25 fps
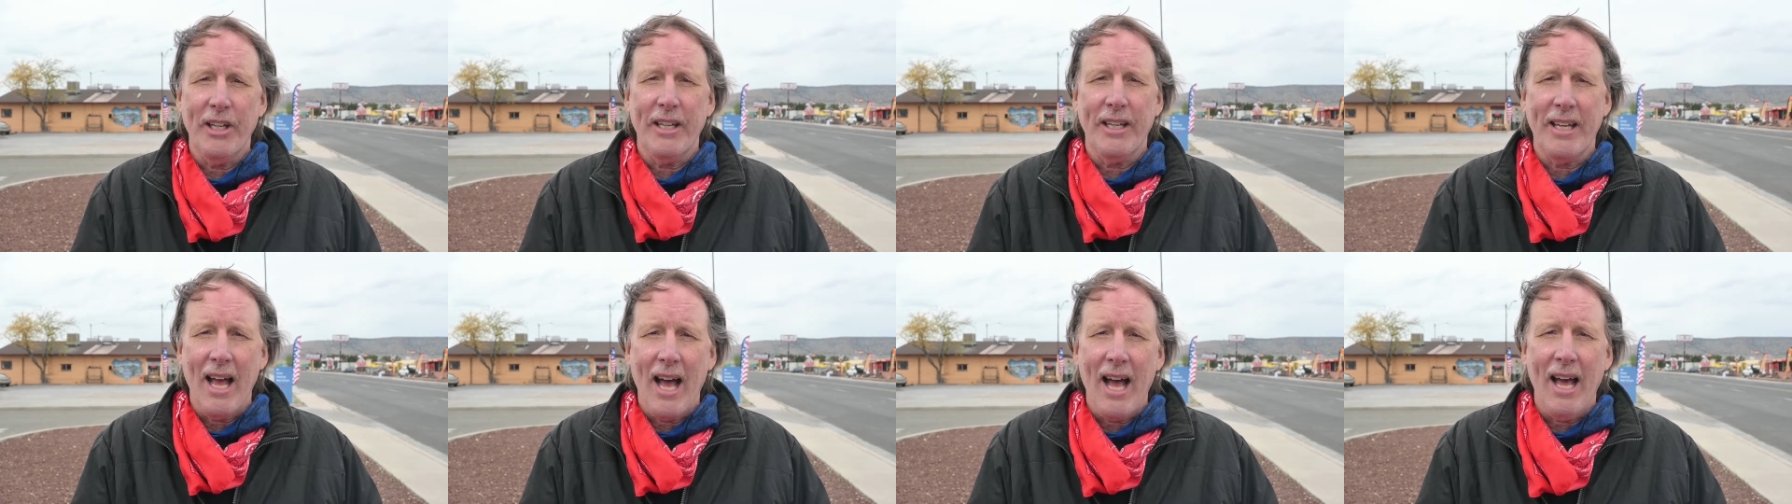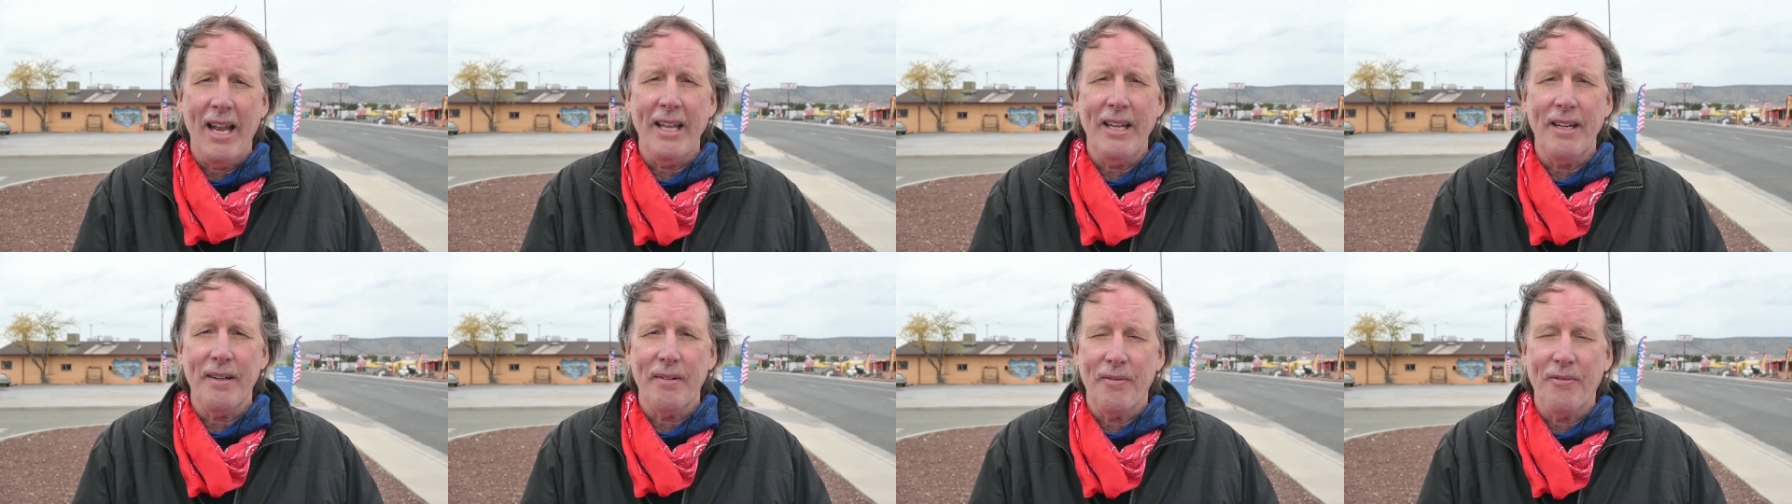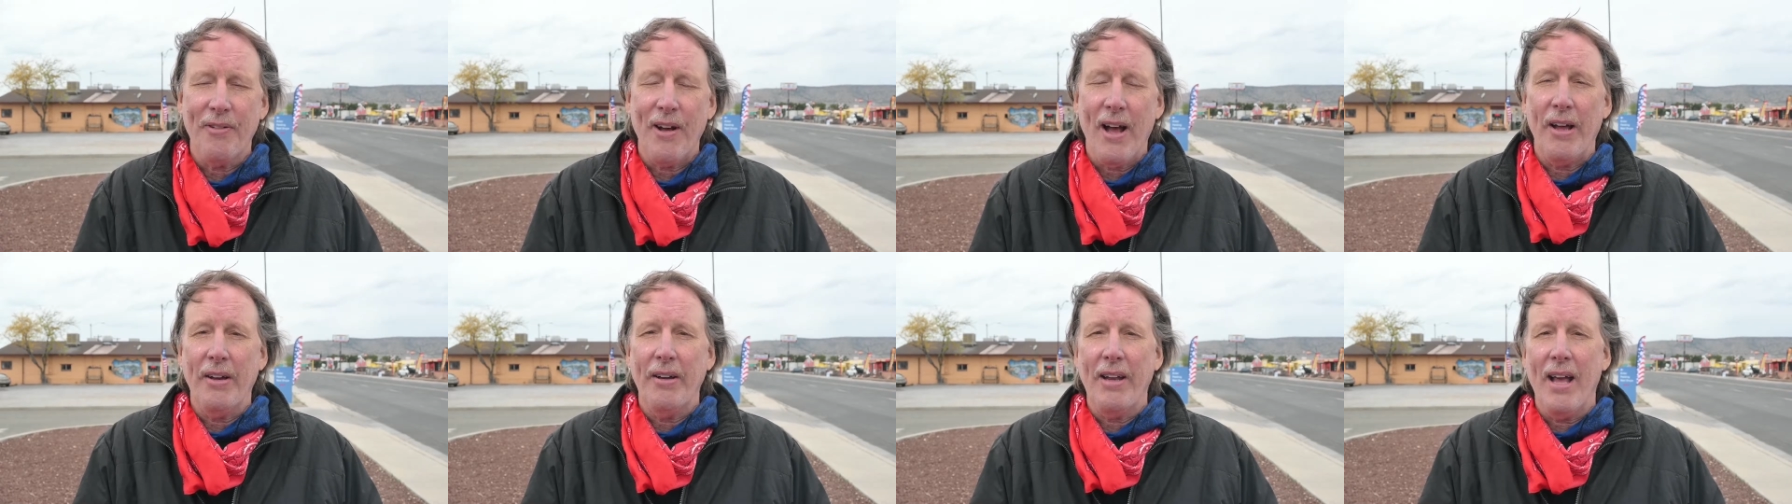and got it.
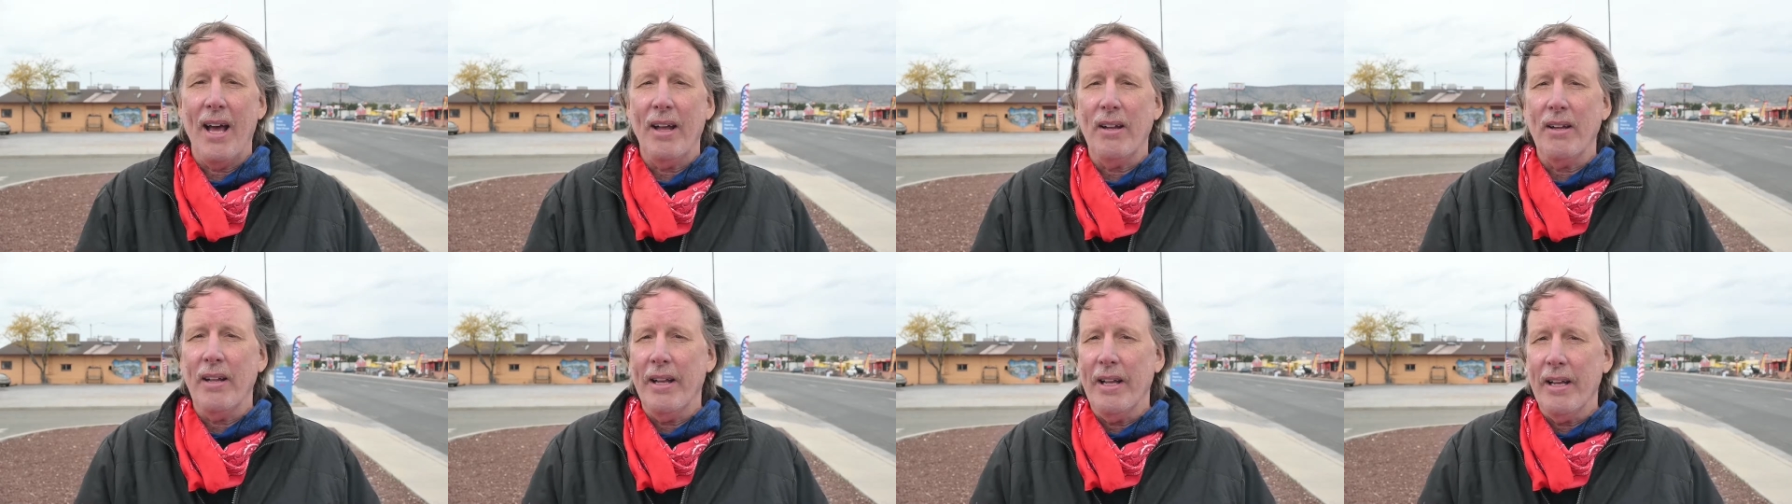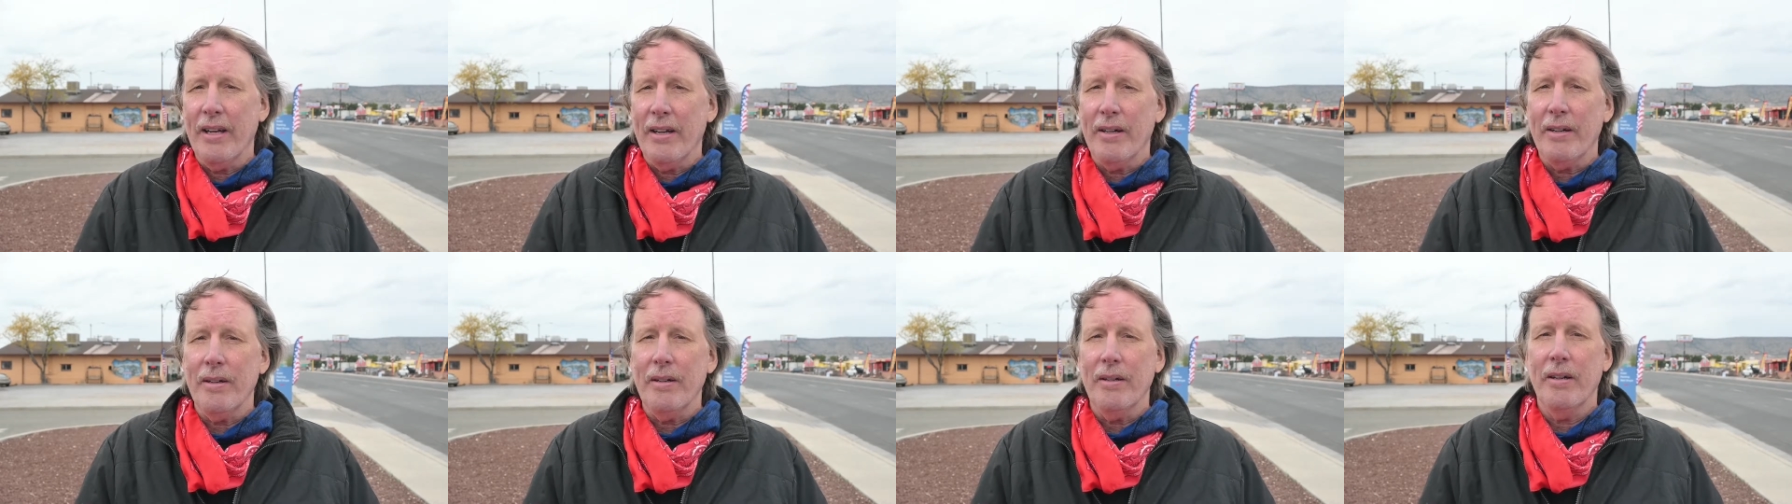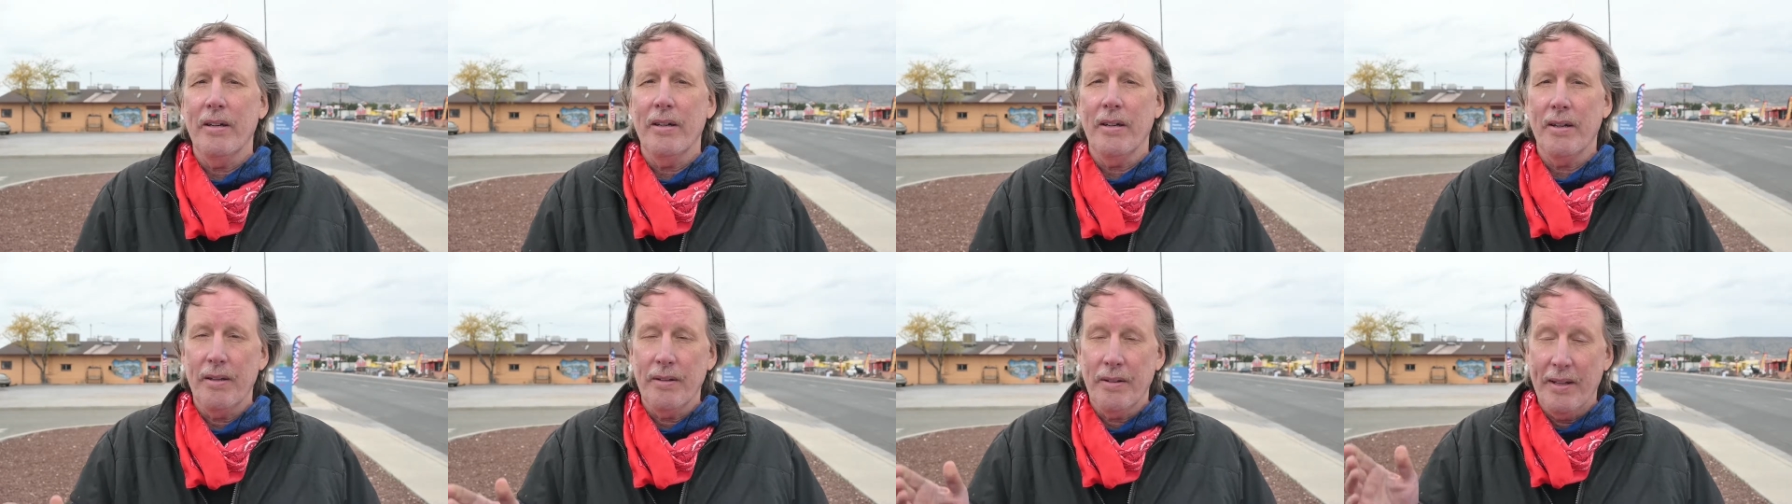Found out later
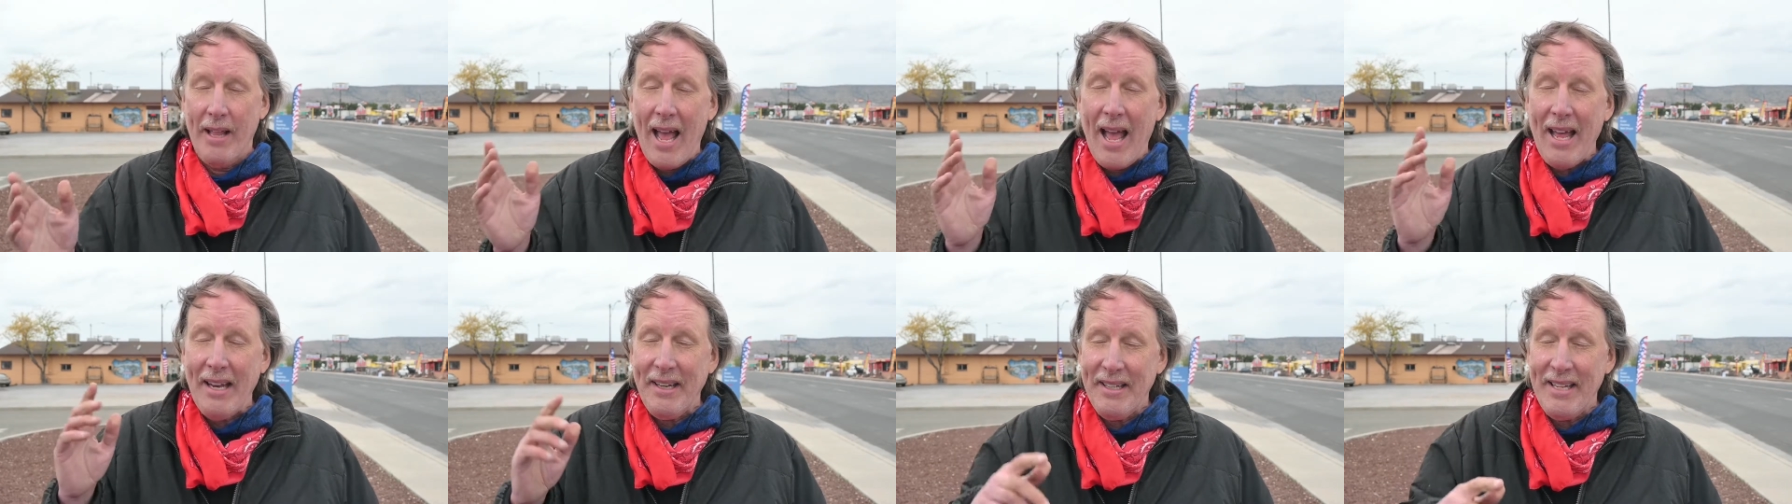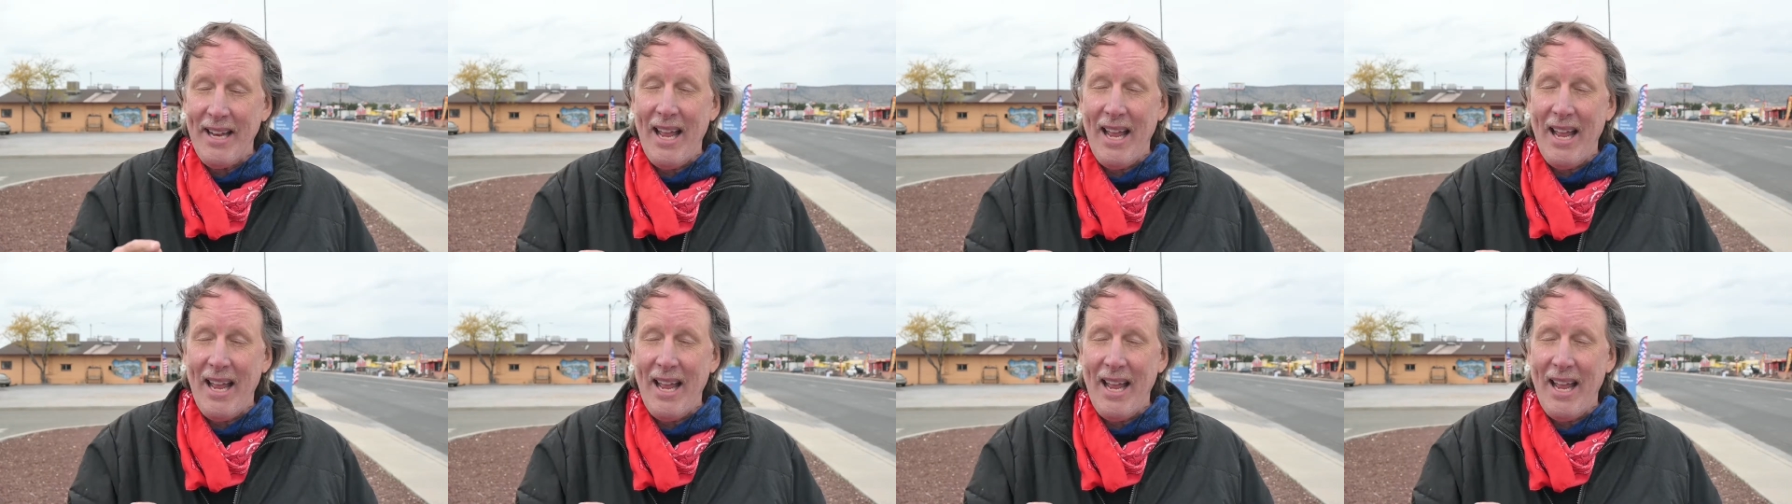that